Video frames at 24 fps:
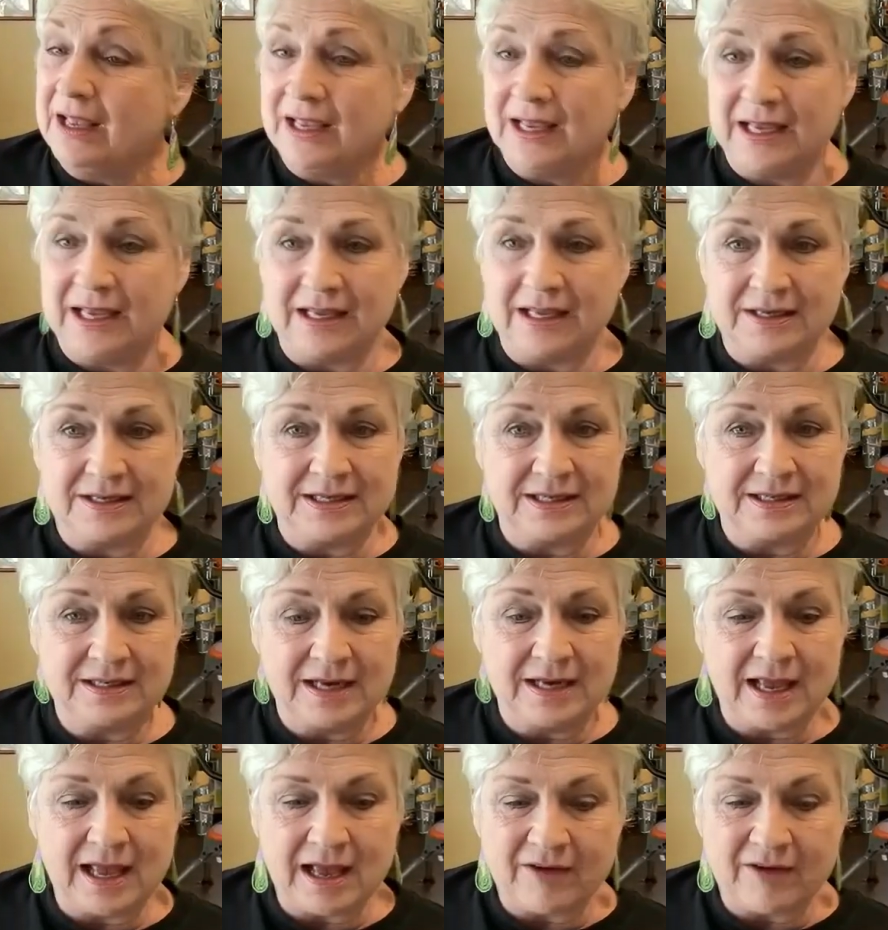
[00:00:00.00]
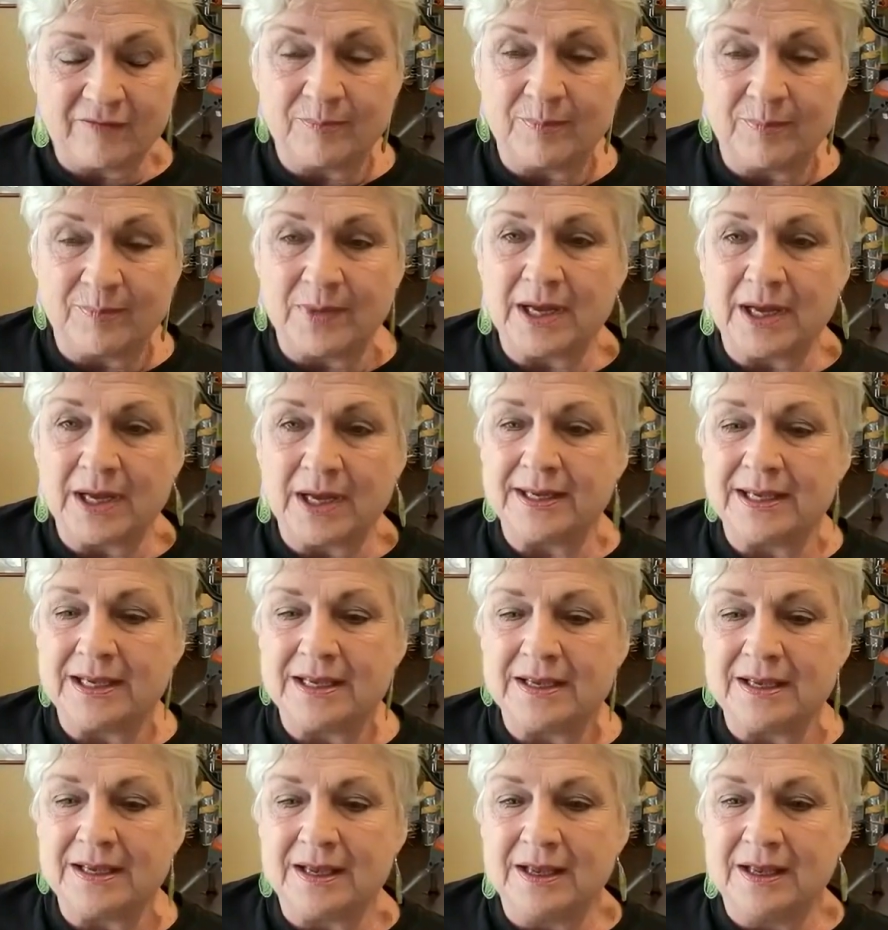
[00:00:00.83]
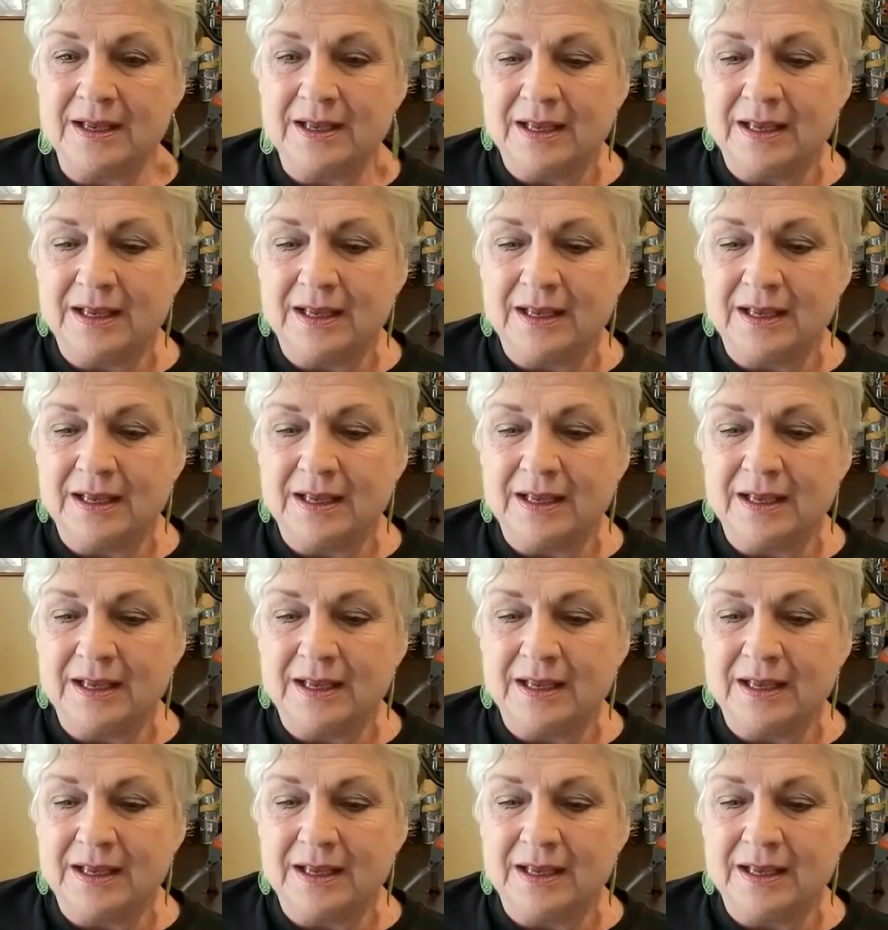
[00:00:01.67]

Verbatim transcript: He didn't have money.